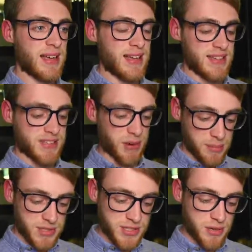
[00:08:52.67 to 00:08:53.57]
So I'm
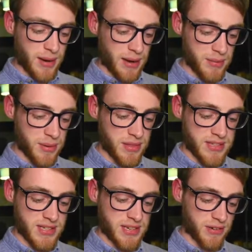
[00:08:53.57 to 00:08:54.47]
super happy with the
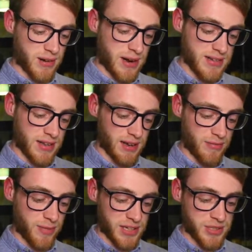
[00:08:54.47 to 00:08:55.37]
secret rares that I've
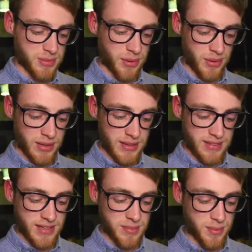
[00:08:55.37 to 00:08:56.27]
managed to pull in
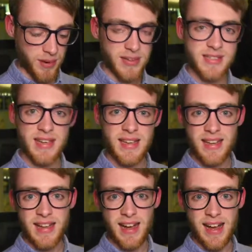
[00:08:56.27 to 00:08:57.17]
this box.
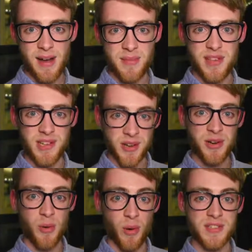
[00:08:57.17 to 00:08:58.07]
Uh, the luck
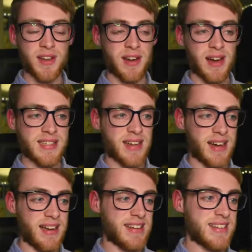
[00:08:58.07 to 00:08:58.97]
was on our
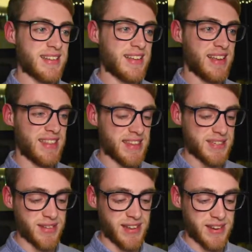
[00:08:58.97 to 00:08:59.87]
side in this
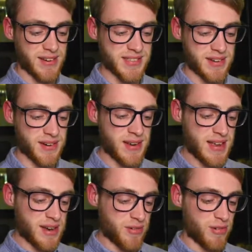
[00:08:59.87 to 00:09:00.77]
video, so
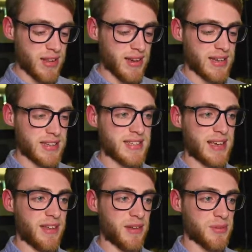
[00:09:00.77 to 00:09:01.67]
really nice to
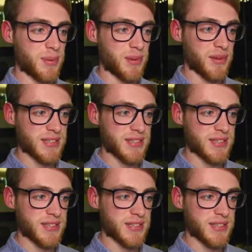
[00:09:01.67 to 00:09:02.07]
get those pulls.